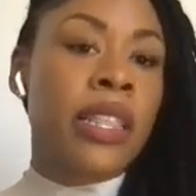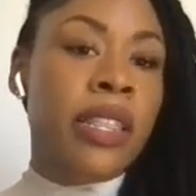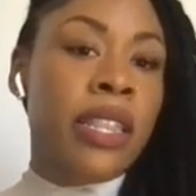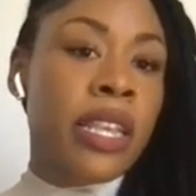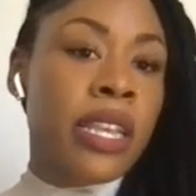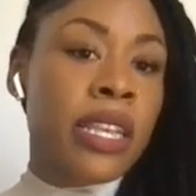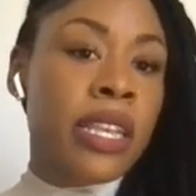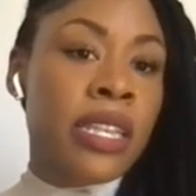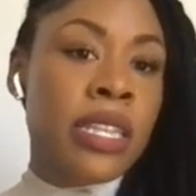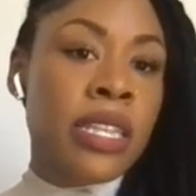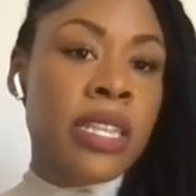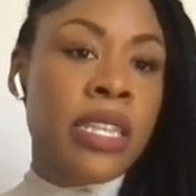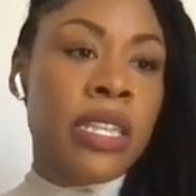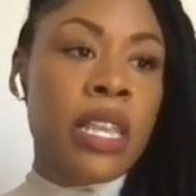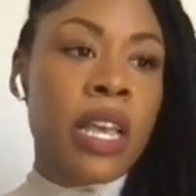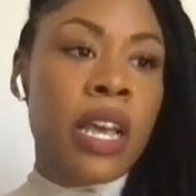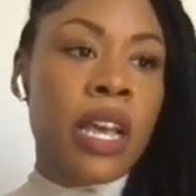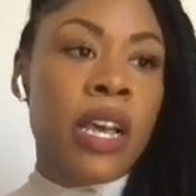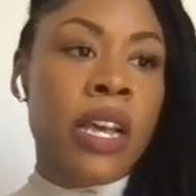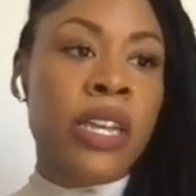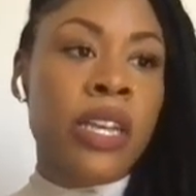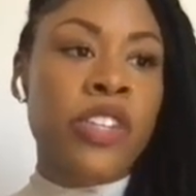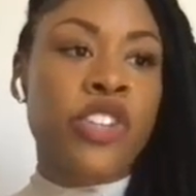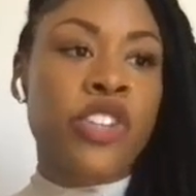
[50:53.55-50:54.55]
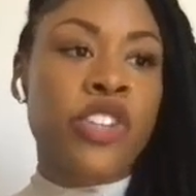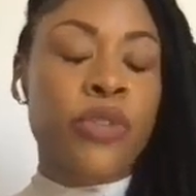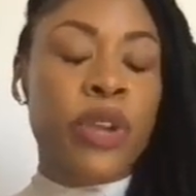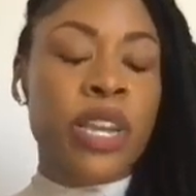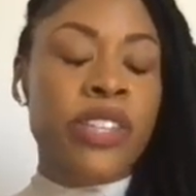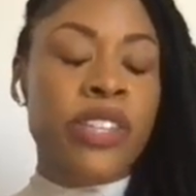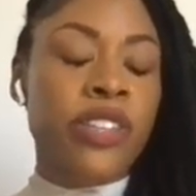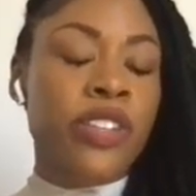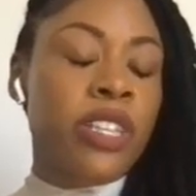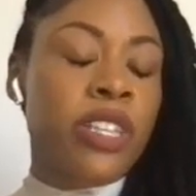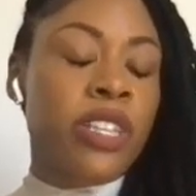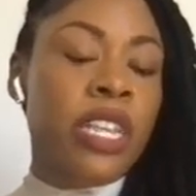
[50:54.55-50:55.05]
these
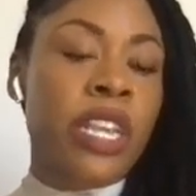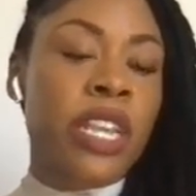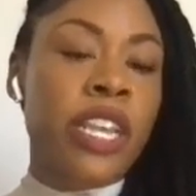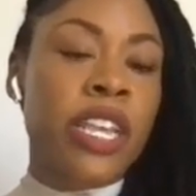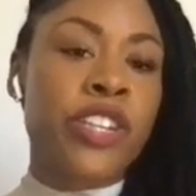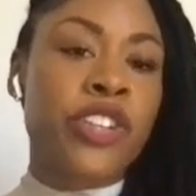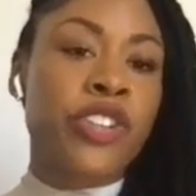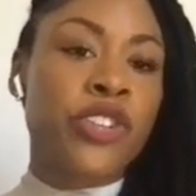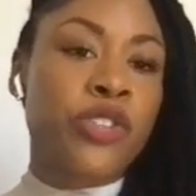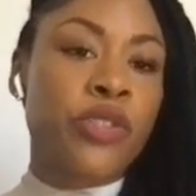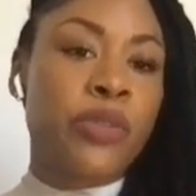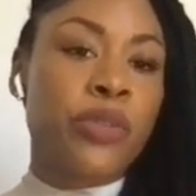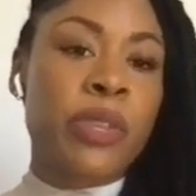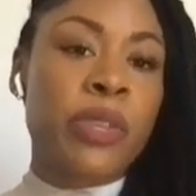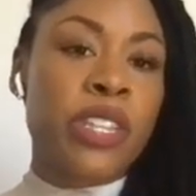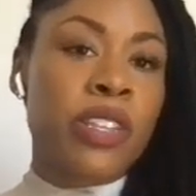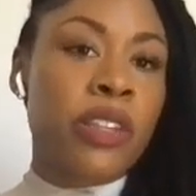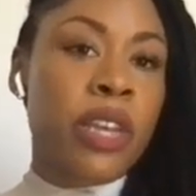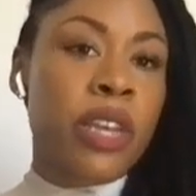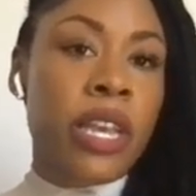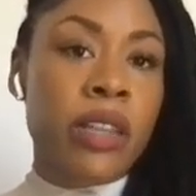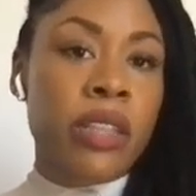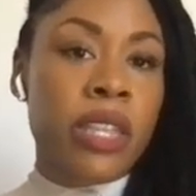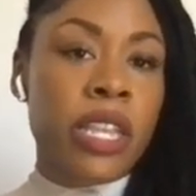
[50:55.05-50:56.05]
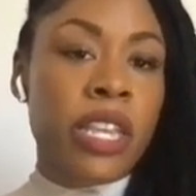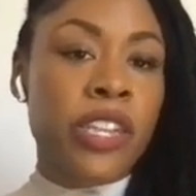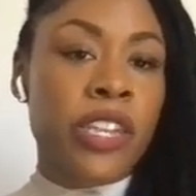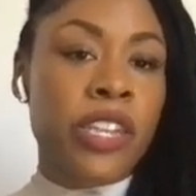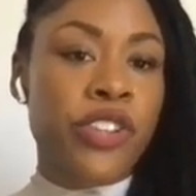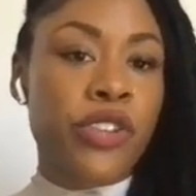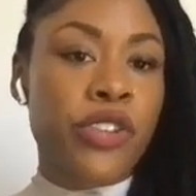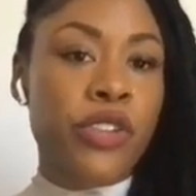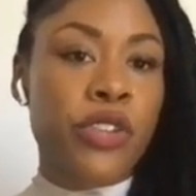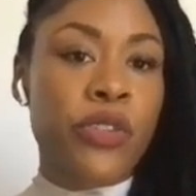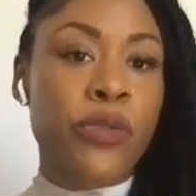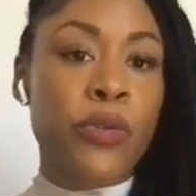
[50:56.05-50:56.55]
stresses and issues, mental health
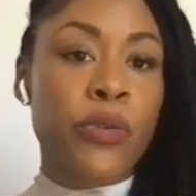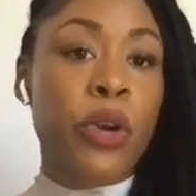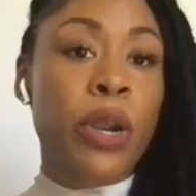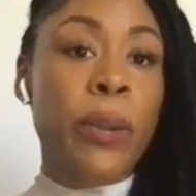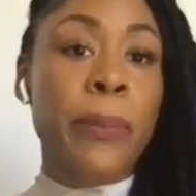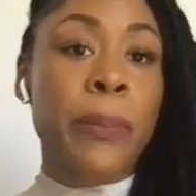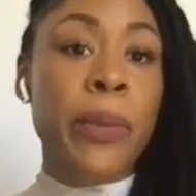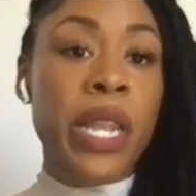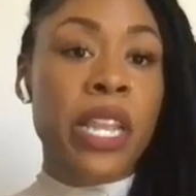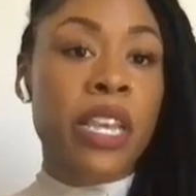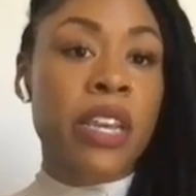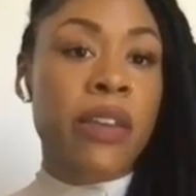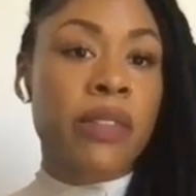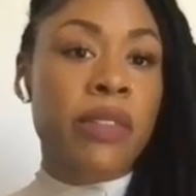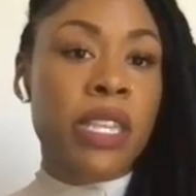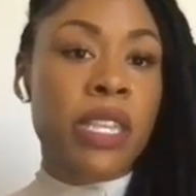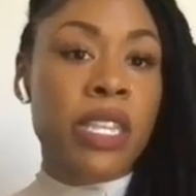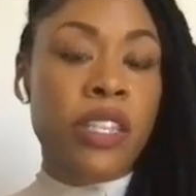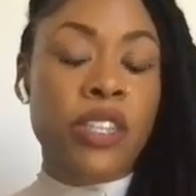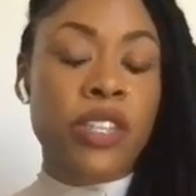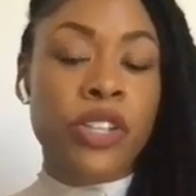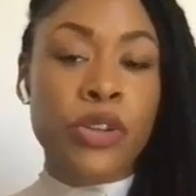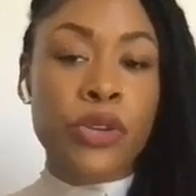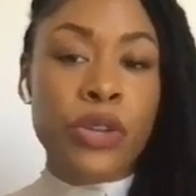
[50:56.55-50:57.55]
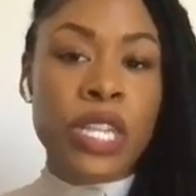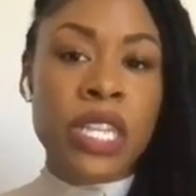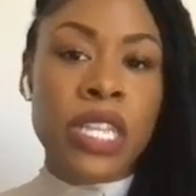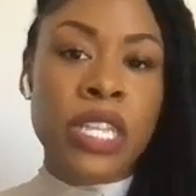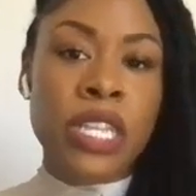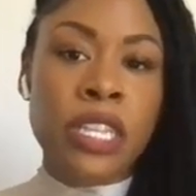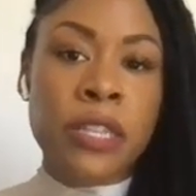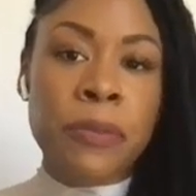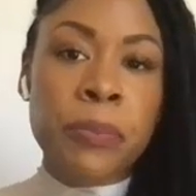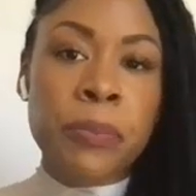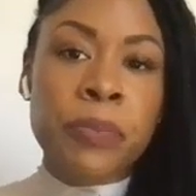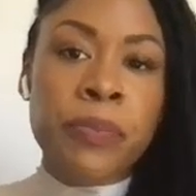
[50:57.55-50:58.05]
issues for many of these
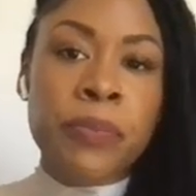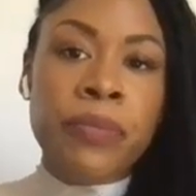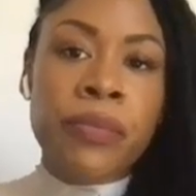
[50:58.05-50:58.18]
students.